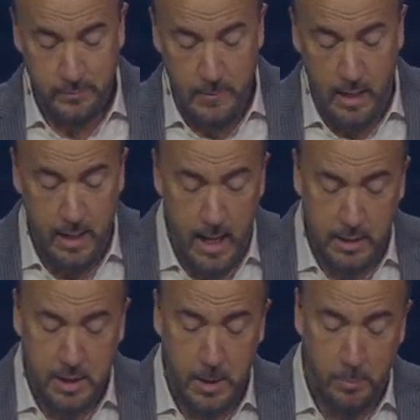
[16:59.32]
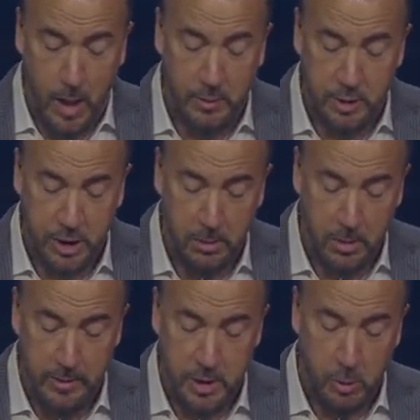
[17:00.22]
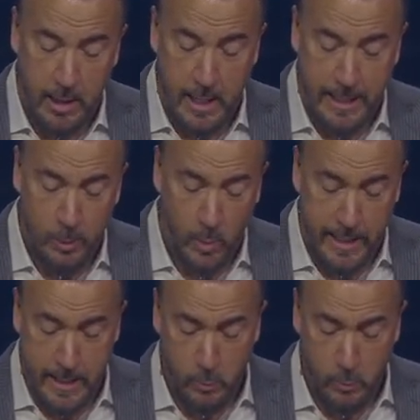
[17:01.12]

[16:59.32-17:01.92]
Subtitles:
Now, God could have brought the children of Israel out any way he